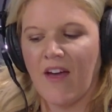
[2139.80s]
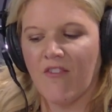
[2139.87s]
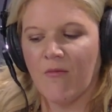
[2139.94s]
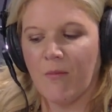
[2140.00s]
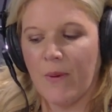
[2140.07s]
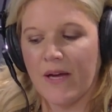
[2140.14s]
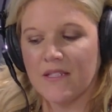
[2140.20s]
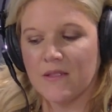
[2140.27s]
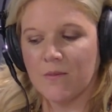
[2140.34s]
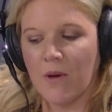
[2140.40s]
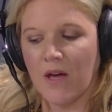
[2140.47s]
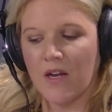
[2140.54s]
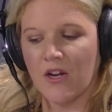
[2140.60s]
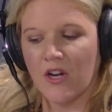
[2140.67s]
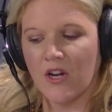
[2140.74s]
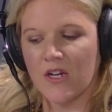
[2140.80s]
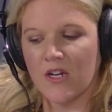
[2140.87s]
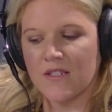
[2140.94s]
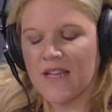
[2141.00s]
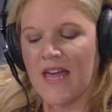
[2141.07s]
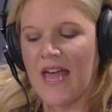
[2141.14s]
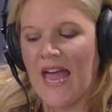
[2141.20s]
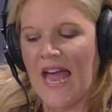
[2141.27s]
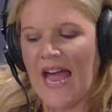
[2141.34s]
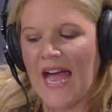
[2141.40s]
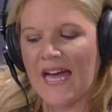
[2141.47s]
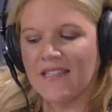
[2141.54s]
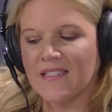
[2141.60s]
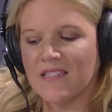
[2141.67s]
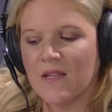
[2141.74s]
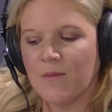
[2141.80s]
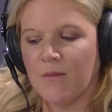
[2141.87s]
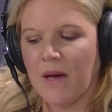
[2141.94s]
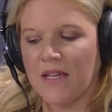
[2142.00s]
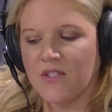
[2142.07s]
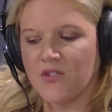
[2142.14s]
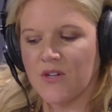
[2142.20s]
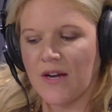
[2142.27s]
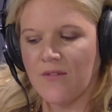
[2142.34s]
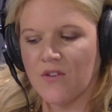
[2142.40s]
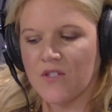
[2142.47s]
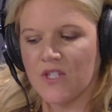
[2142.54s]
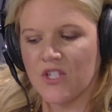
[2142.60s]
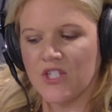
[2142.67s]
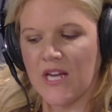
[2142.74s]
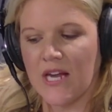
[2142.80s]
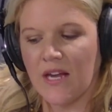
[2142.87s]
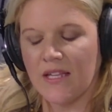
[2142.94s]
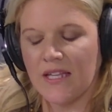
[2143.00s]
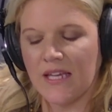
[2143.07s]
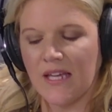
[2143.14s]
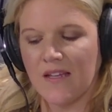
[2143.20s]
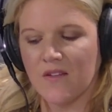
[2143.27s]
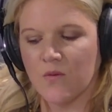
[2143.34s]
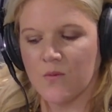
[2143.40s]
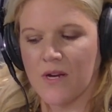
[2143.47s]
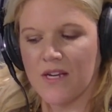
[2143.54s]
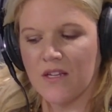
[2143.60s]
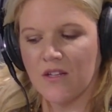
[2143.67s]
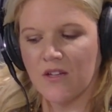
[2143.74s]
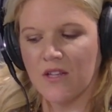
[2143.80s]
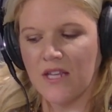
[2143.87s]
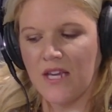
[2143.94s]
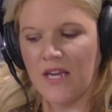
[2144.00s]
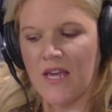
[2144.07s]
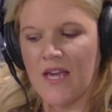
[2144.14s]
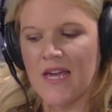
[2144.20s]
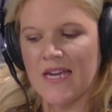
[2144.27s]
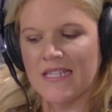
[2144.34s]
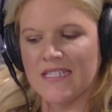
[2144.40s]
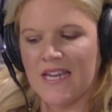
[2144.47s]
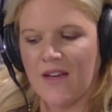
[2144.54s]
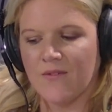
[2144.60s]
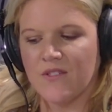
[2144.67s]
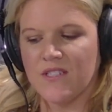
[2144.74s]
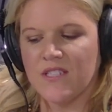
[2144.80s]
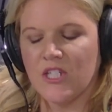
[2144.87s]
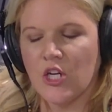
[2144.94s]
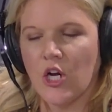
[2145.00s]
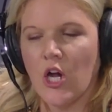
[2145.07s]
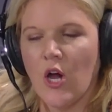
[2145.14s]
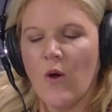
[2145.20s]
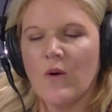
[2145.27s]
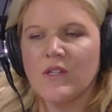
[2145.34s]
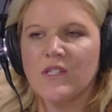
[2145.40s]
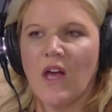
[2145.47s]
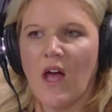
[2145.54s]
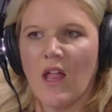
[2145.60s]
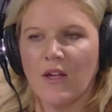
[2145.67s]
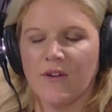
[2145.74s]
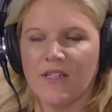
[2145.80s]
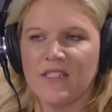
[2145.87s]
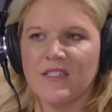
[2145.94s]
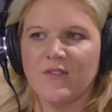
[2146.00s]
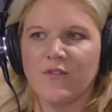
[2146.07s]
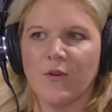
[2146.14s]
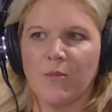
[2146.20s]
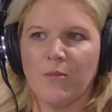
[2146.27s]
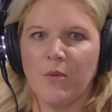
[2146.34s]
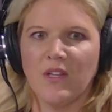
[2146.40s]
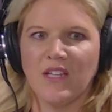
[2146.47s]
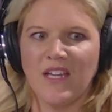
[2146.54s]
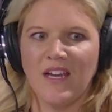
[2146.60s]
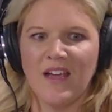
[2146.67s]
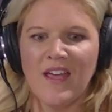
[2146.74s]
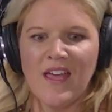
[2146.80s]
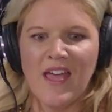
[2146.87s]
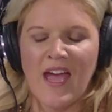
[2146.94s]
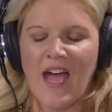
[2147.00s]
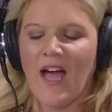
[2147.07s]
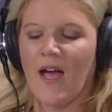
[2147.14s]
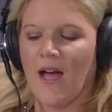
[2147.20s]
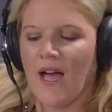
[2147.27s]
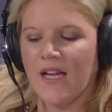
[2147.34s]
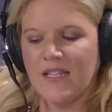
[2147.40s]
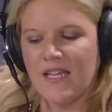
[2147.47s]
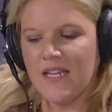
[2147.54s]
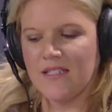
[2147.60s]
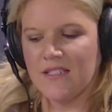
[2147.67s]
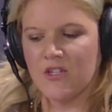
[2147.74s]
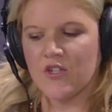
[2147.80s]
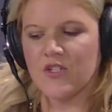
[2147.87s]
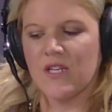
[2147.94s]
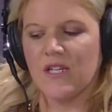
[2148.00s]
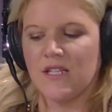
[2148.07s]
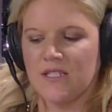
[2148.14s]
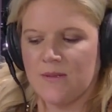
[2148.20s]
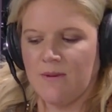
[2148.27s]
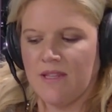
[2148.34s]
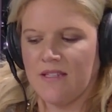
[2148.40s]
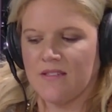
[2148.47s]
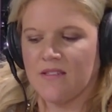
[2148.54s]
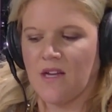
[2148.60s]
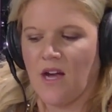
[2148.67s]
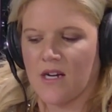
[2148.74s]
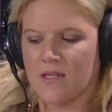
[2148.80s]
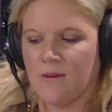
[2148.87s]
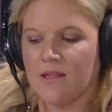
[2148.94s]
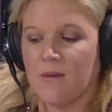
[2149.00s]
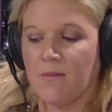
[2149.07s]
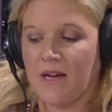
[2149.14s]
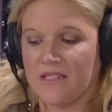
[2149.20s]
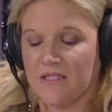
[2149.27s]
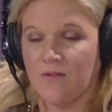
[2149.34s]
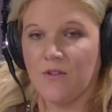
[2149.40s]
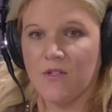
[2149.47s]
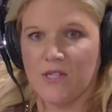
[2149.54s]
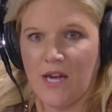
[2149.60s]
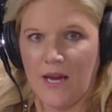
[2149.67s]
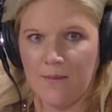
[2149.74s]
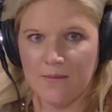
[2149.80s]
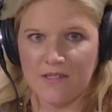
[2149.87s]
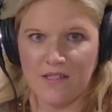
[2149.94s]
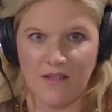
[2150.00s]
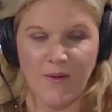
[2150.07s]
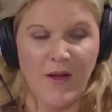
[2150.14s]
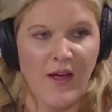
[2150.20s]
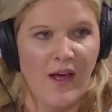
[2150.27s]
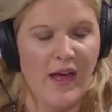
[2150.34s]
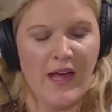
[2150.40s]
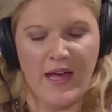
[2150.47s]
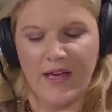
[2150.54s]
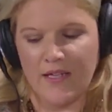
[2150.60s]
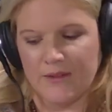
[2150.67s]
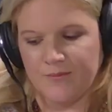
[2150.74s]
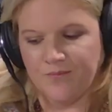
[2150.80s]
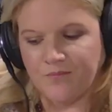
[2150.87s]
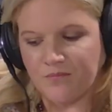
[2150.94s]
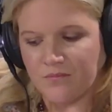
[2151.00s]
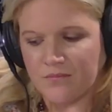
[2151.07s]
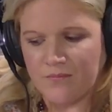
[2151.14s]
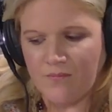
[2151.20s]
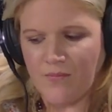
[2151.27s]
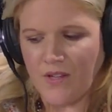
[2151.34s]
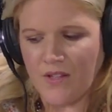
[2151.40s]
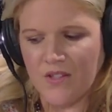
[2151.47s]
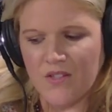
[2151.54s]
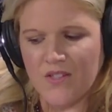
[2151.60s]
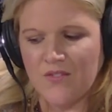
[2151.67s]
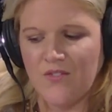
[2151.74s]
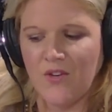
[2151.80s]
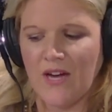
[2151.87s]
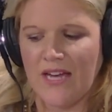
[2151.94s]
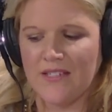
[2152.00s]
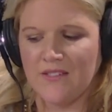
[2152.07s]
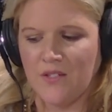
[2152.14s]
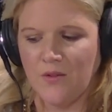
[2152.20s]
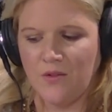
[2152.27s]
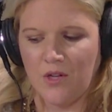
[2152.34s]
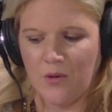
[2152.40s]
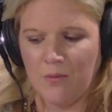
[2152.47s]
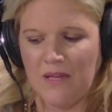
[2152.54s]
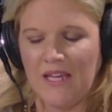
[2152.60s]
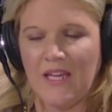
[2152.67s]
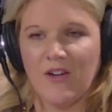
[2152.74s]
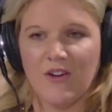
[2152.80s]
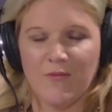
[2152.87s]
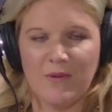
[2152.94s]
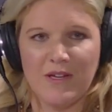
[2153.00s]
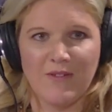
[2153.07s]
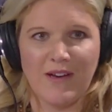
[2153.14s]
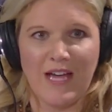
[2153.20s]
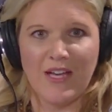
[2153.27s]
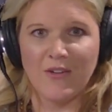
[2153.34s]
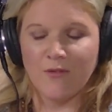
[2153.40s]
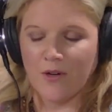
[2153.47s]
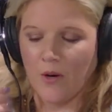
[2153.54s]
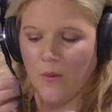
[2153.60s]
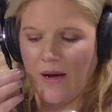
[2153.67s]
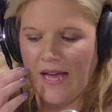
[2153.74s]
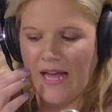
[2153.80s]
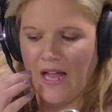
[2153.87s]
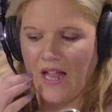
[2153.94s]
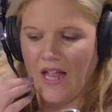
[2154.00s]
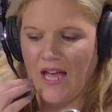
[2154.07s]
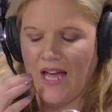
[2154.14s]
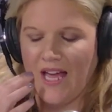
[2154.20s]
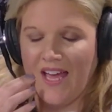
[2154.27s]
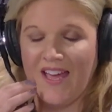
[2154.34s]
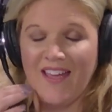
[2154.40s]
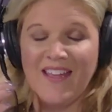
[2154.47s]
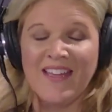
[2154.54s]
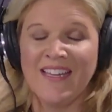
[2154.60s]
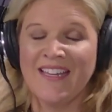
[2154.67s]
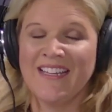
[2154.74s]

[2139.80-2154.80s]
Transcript: have bus monitors, ask the bus drivers to check on the kids regularly, to have zero tolerance for bullying. Uh, I think it's interesting. Elizabeth has talked about the bus a few times, and um, those of you guys who know me or have been around for a while, uh,